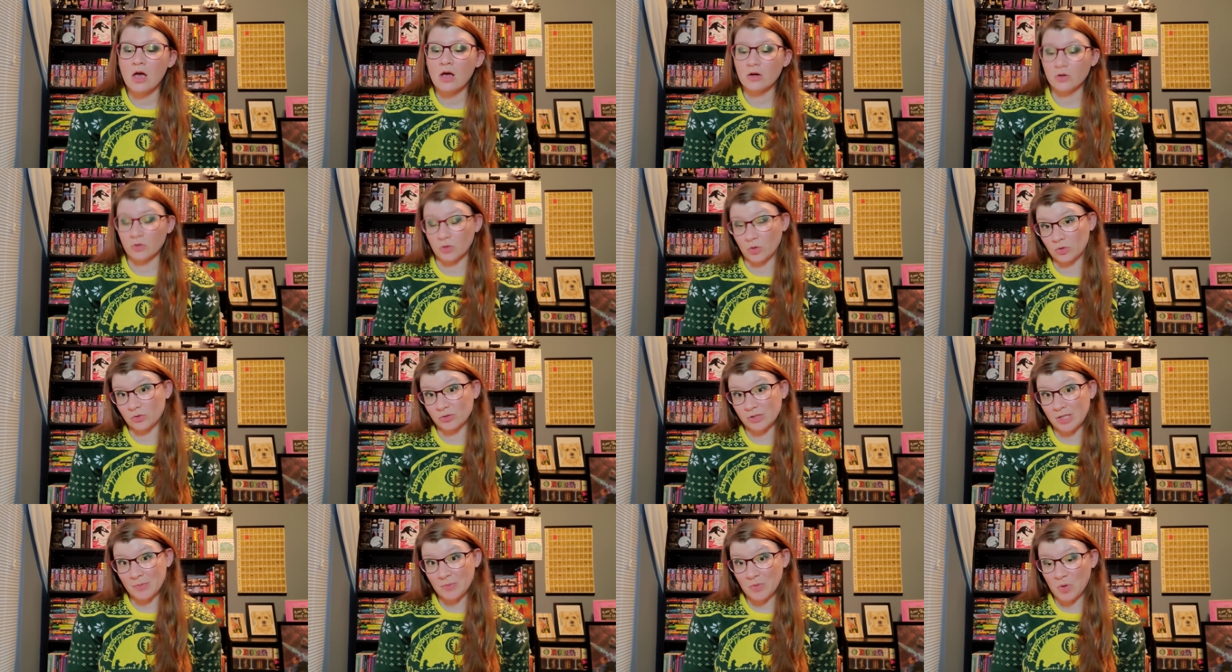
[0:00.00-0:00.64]
Goal
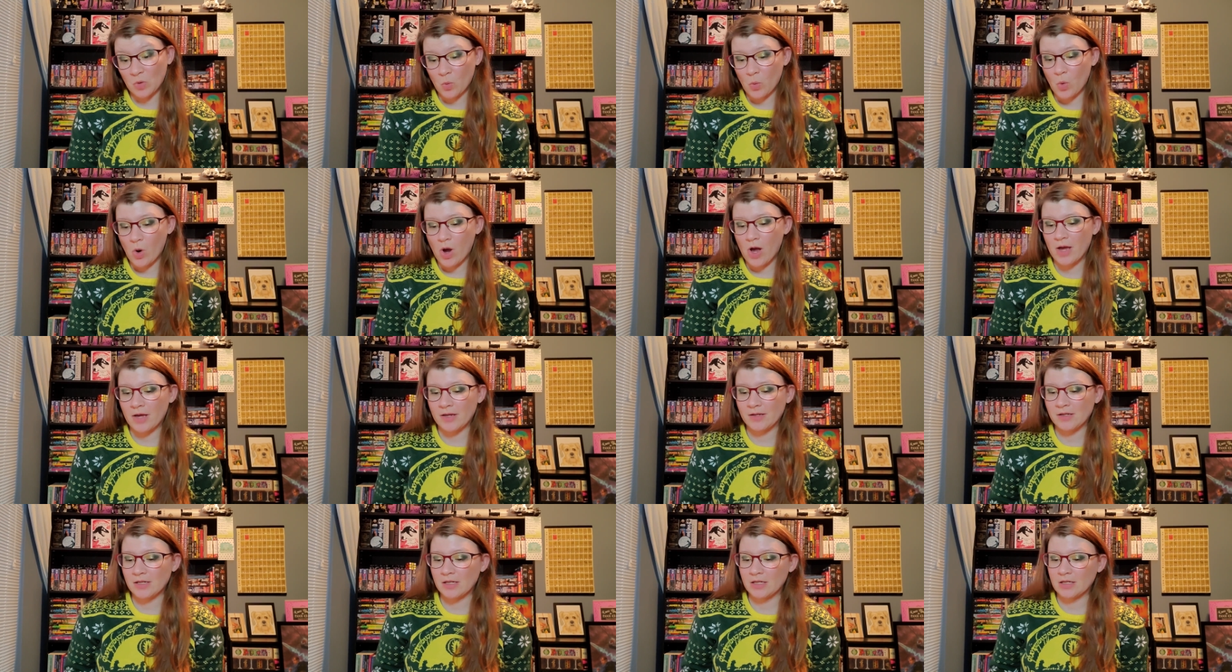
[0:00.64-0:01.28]
number
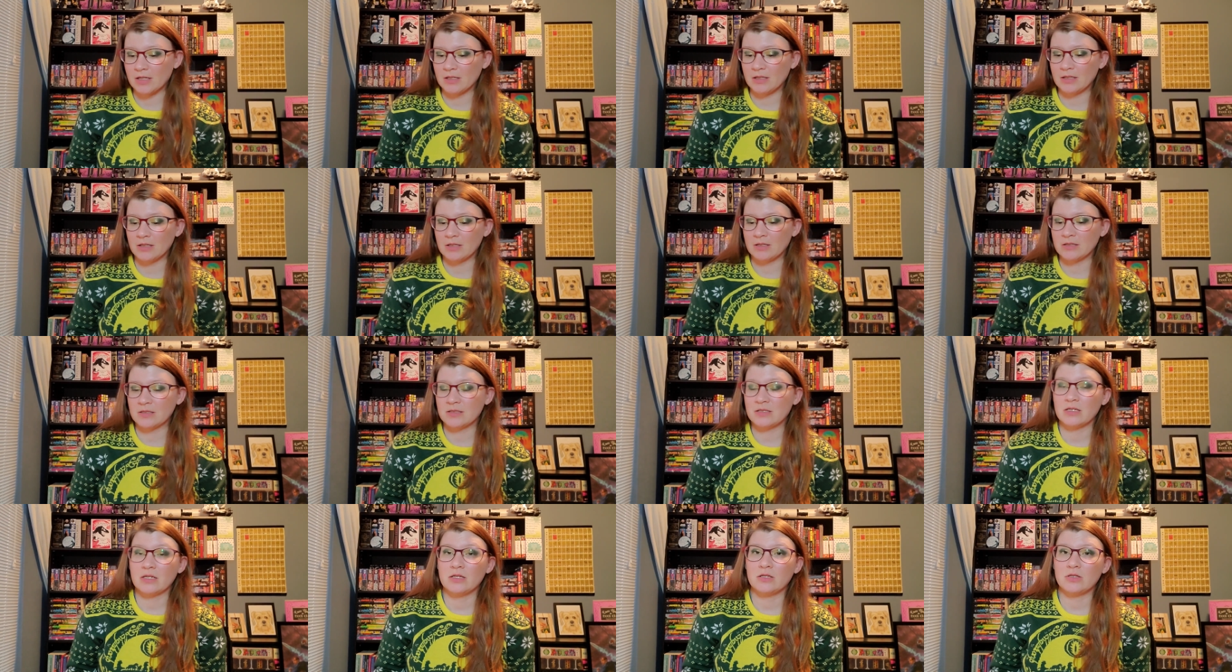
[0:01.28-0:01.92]
1
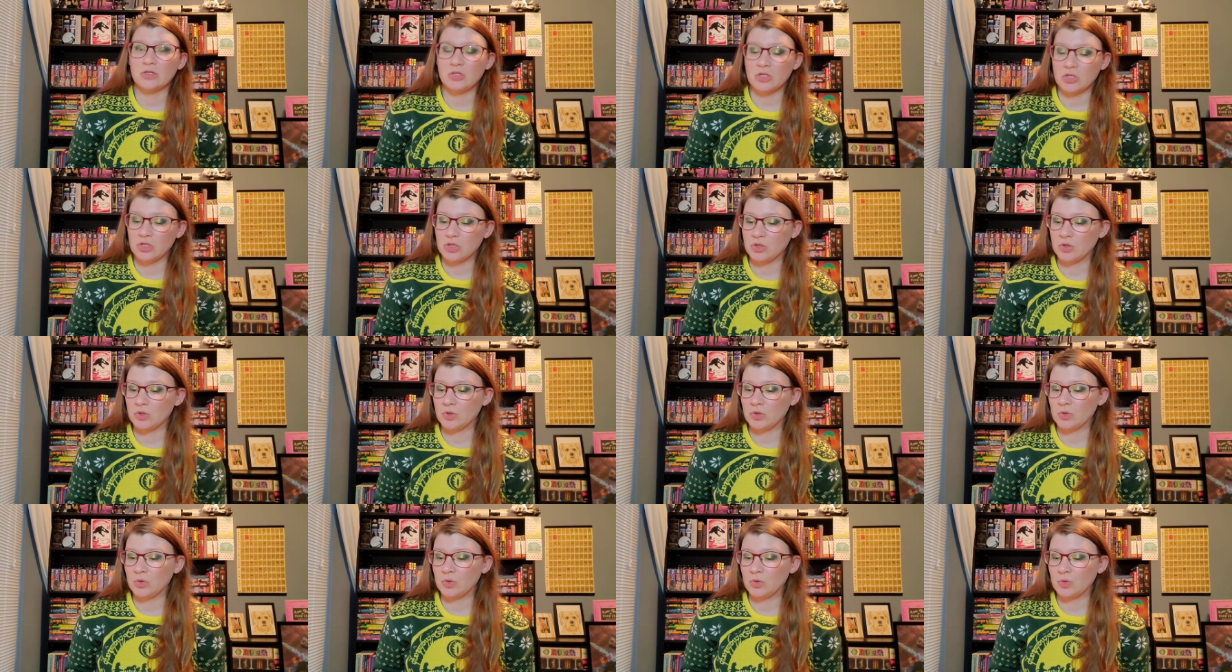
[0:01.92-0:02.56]
is
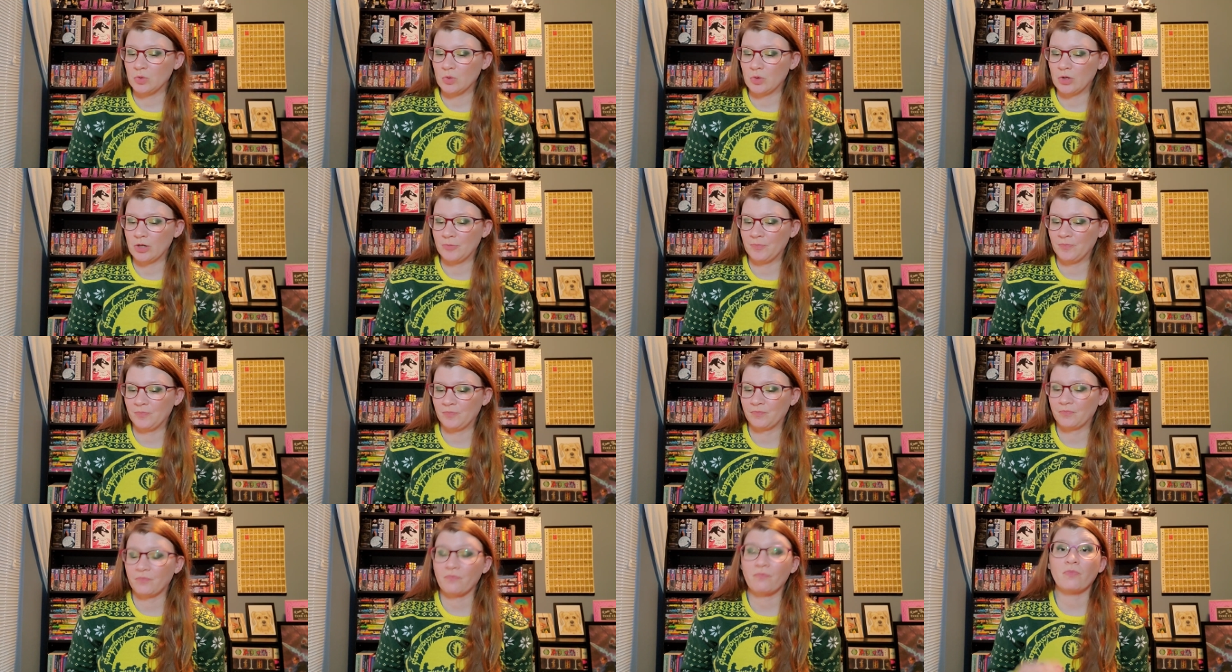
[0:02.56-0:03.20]
to
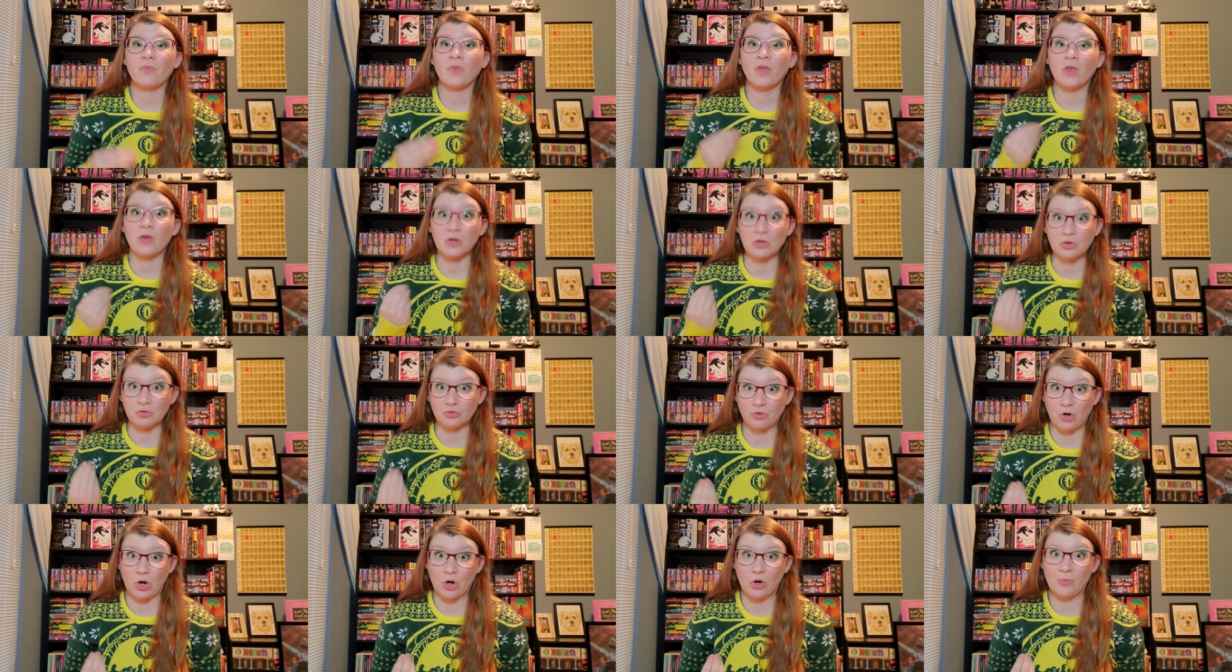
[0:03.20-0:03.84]

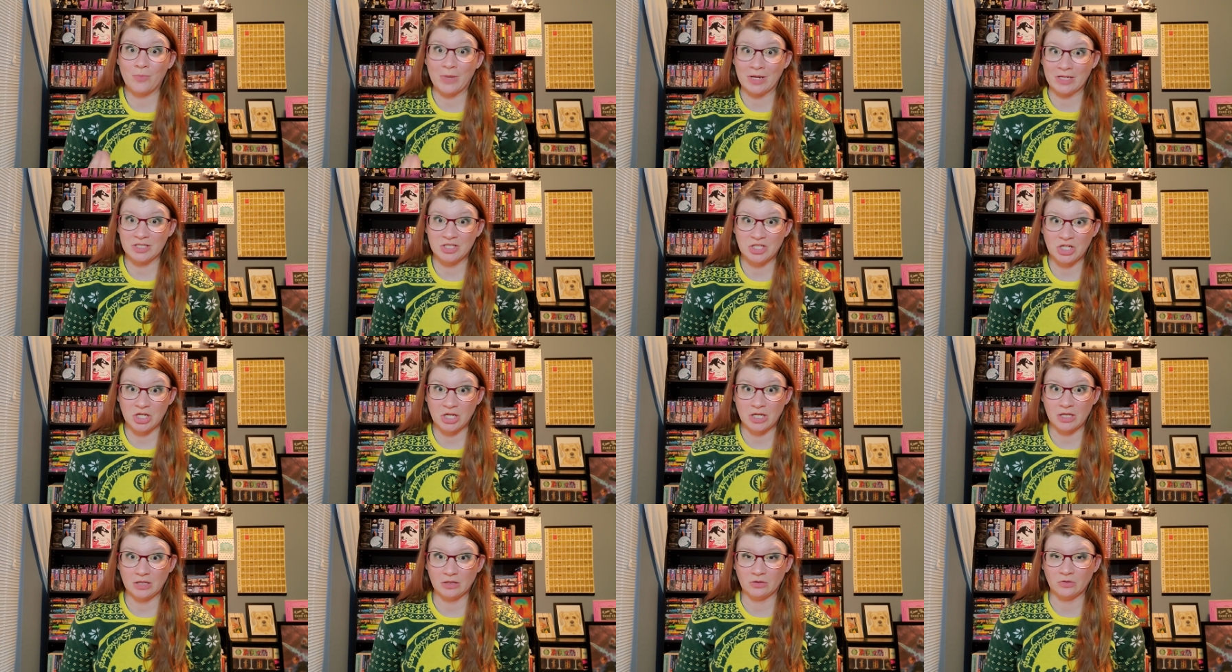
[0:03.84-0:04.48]
grow my
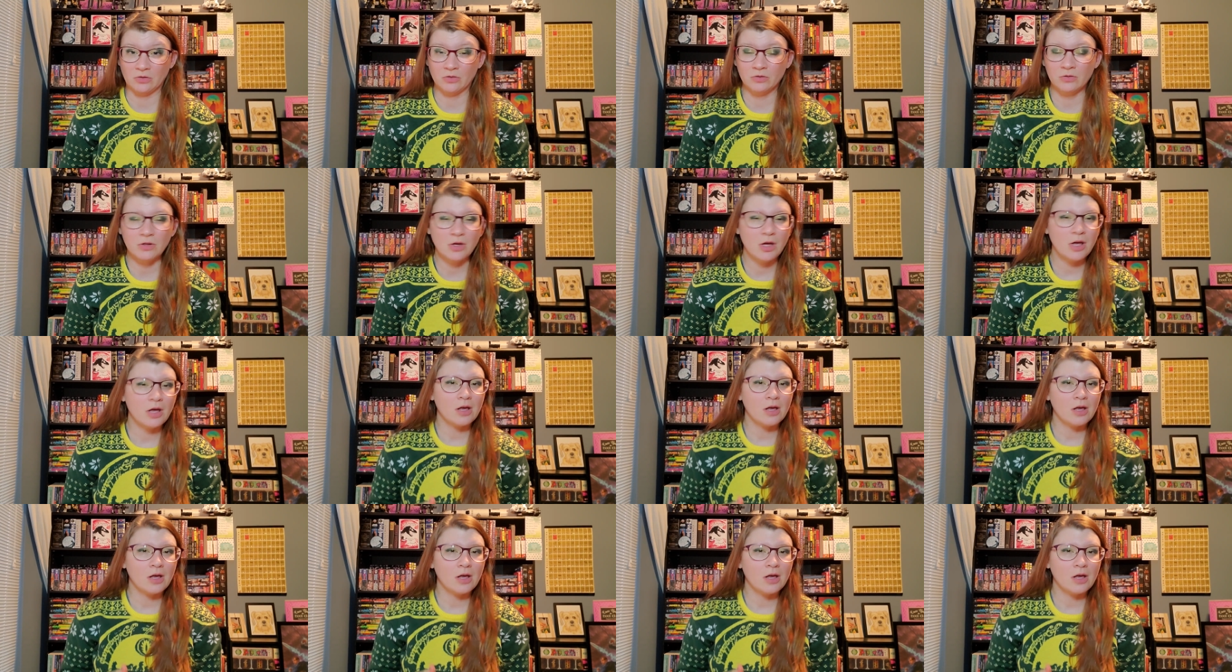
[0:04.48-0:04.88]
channel.